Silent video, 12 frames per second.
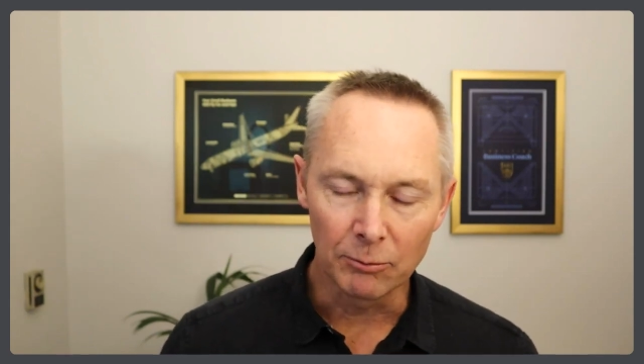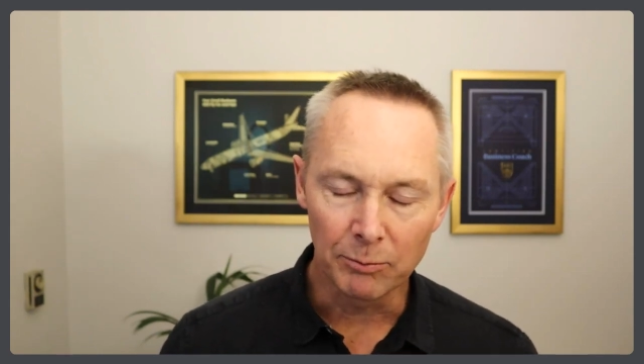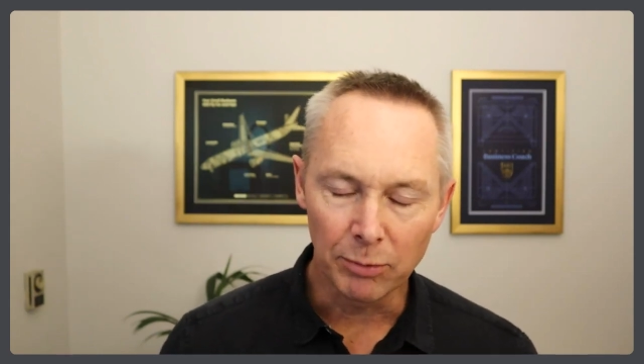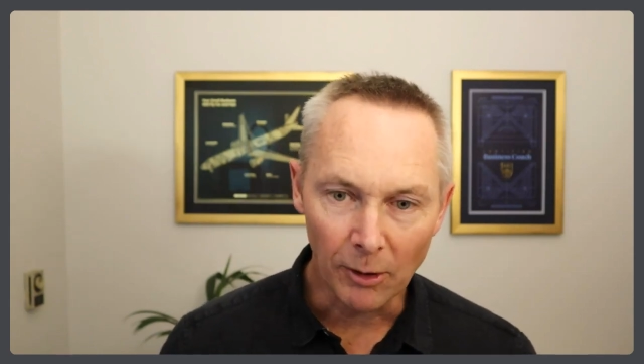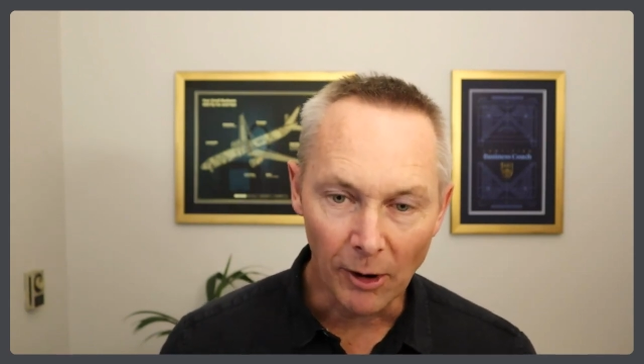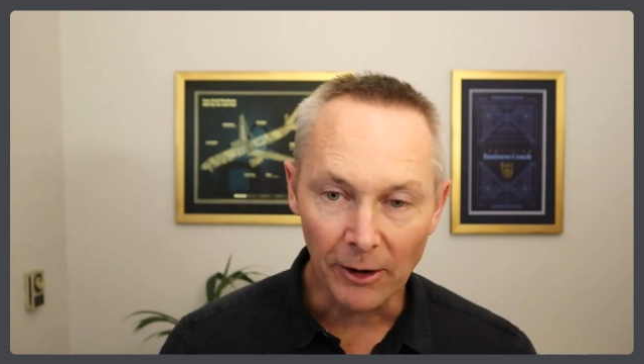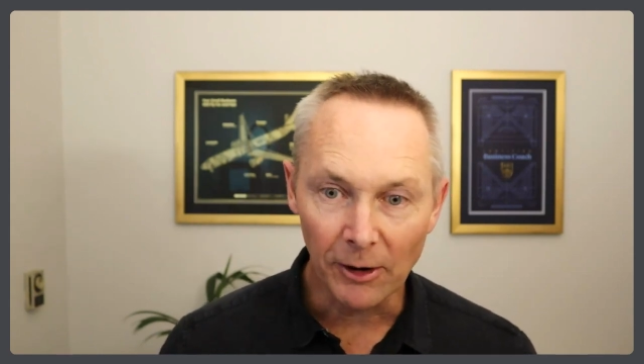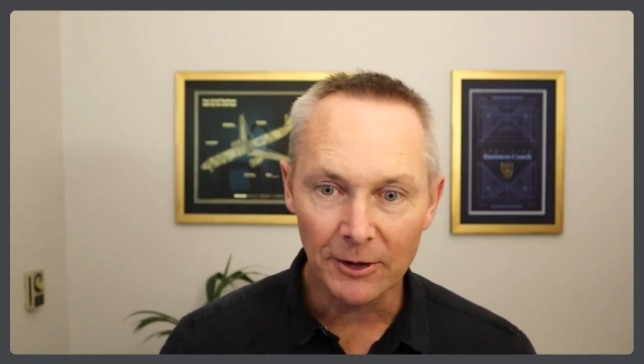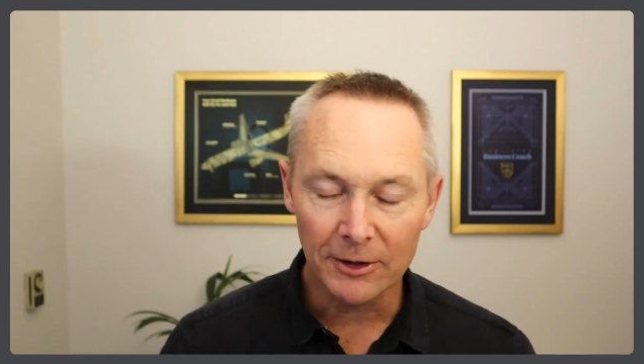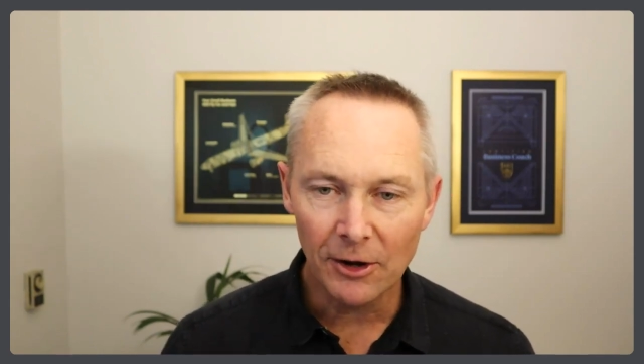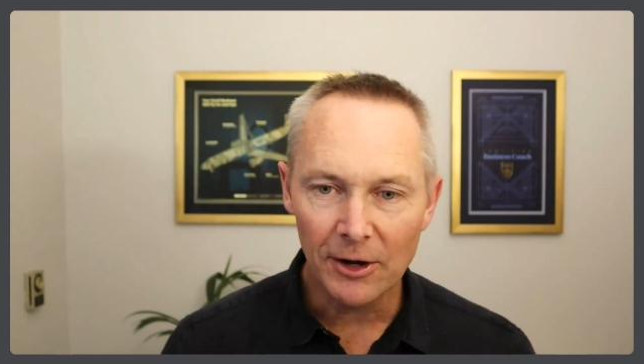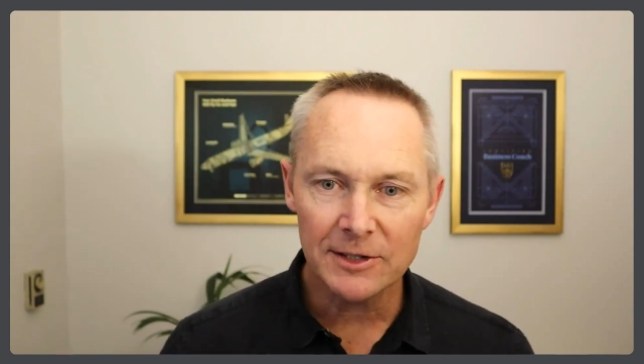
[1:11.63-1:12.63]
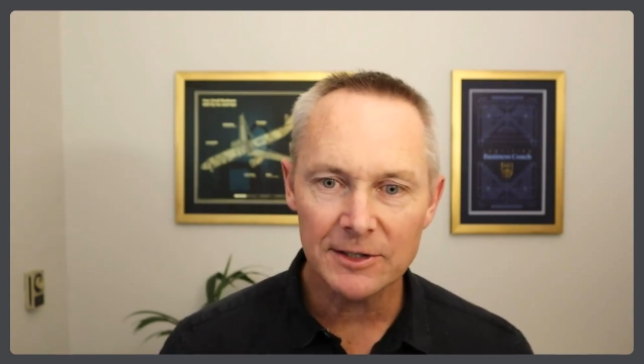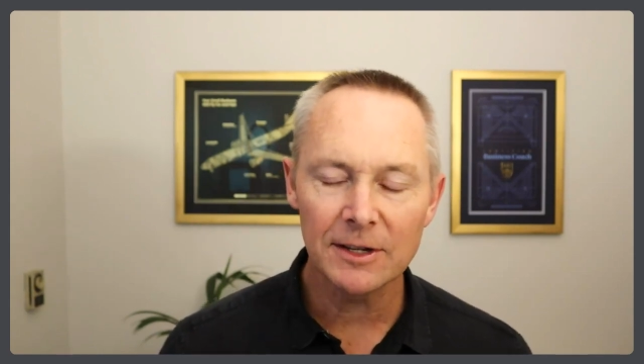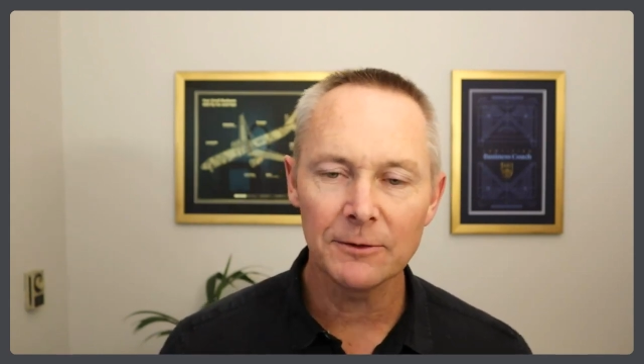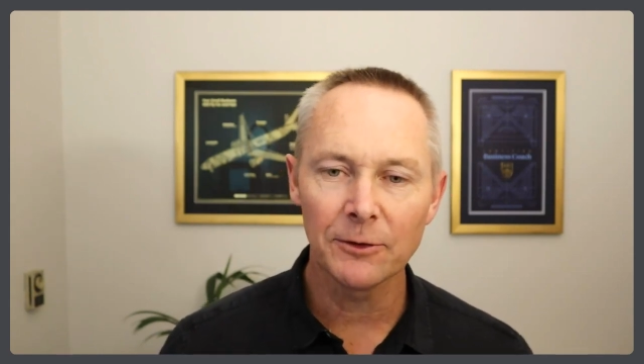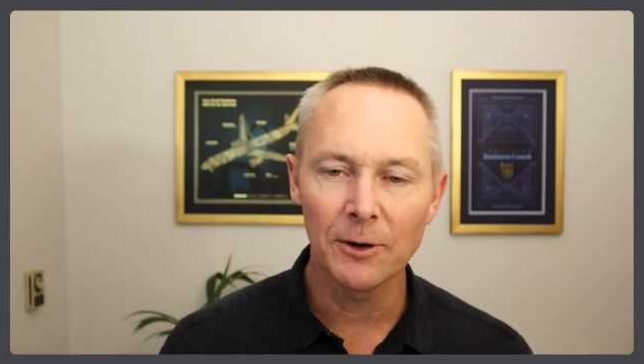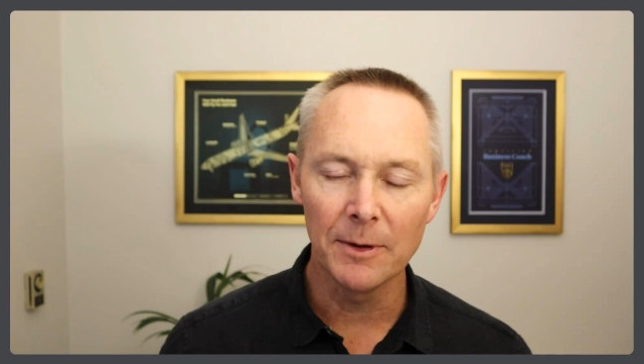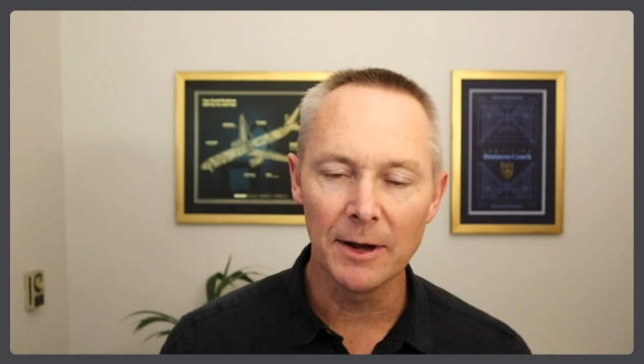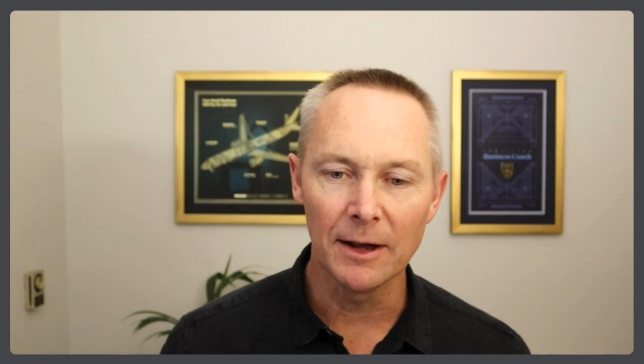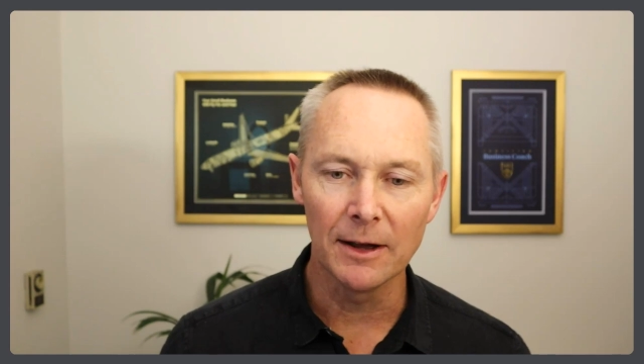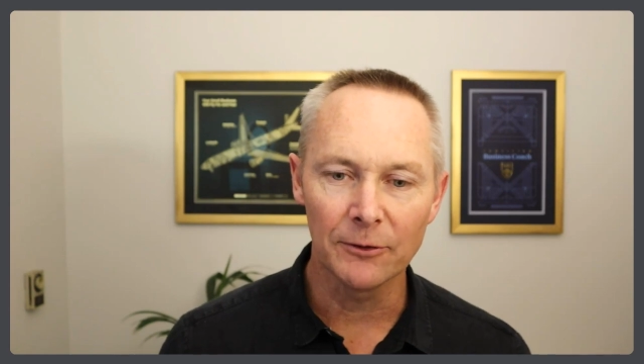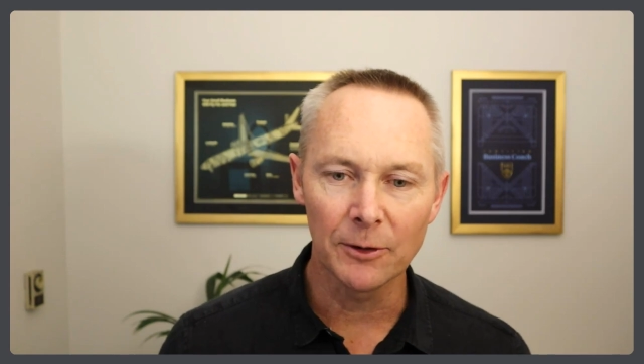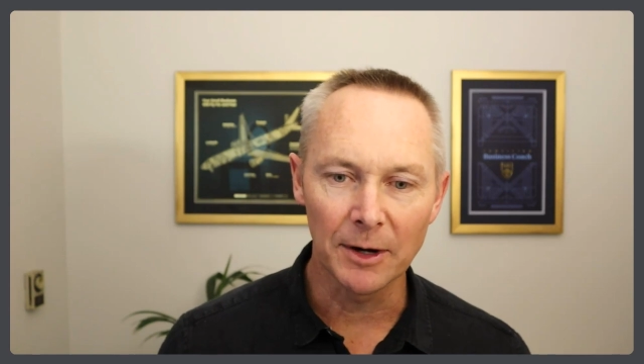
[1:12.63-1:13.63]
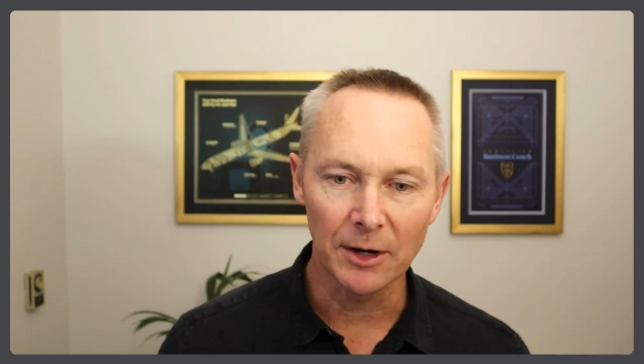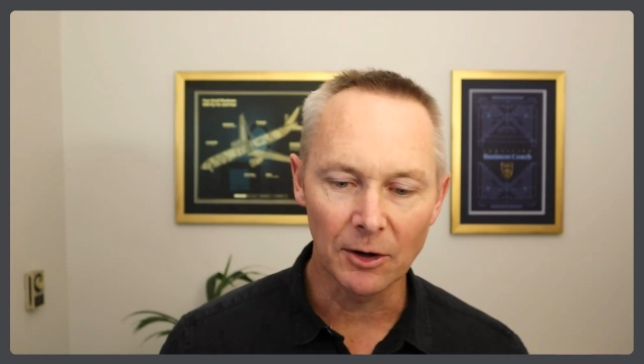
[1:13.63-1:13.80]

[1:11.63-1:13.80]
prioritized it from a